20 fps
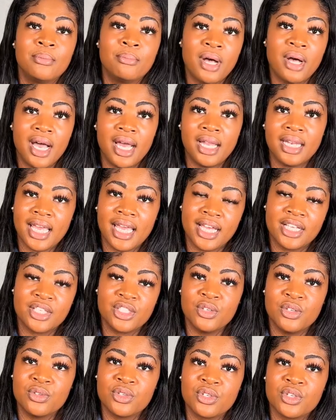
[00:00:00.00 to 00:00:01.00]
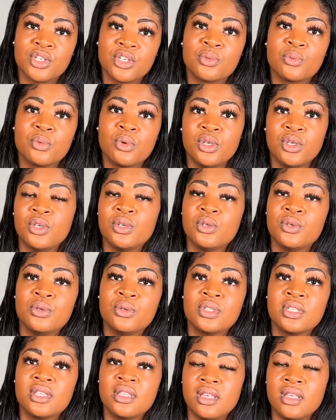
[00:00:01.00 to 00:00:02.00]
podcast users will
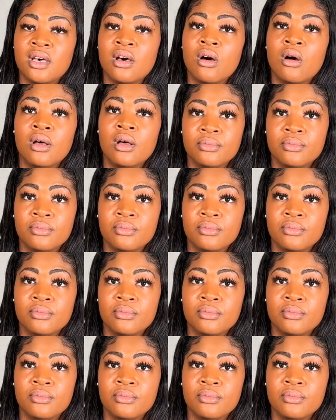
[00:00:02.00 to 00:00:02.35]
use the,